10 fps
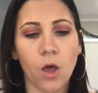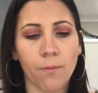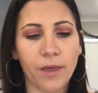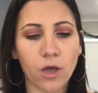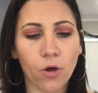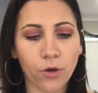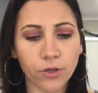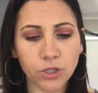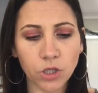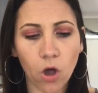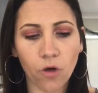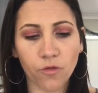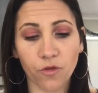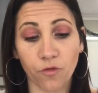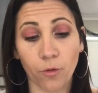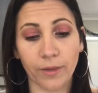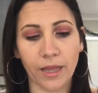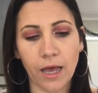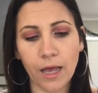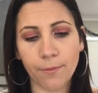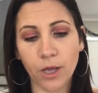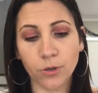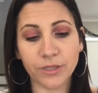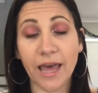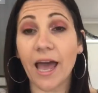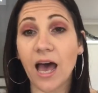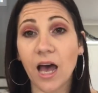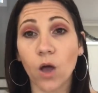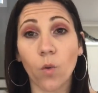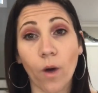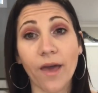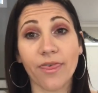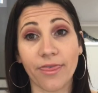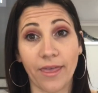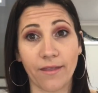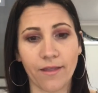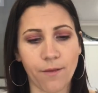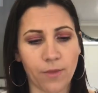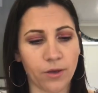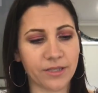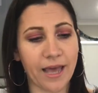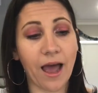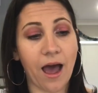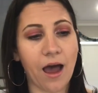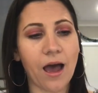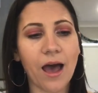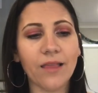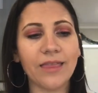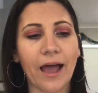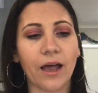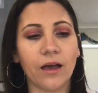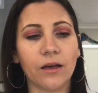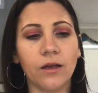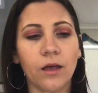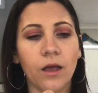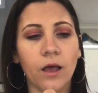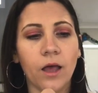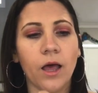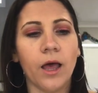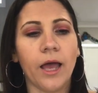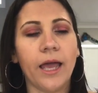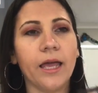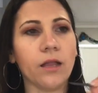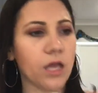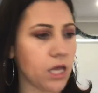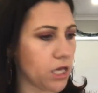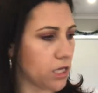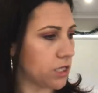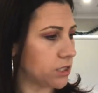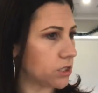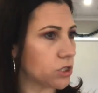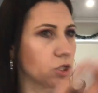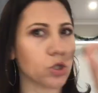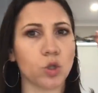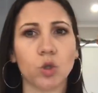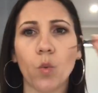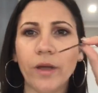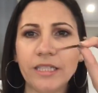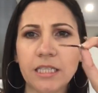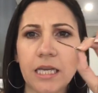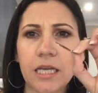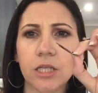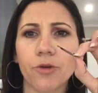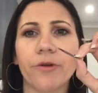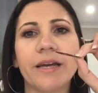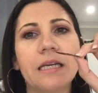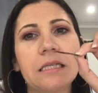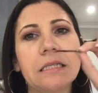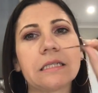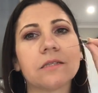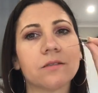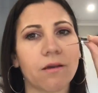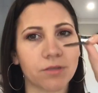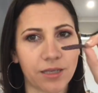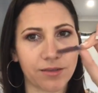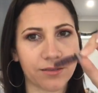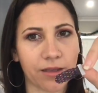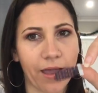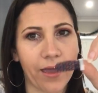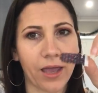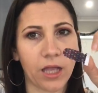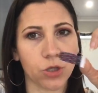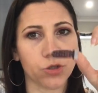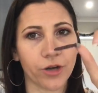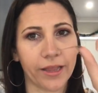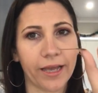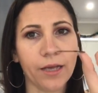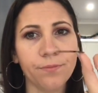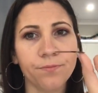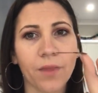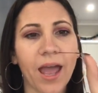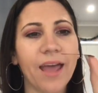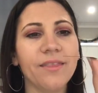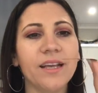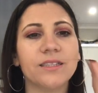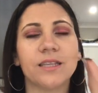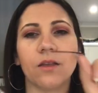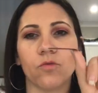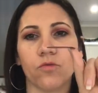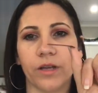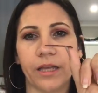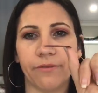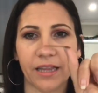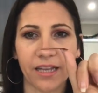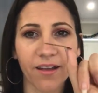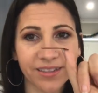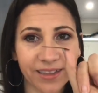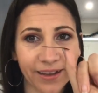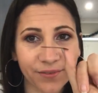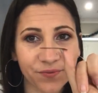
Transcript: because of the formula and because they are quite thin and because they are a lacquer, it is 20 degrees Celsius today in Australia, and they sit really, really nicely.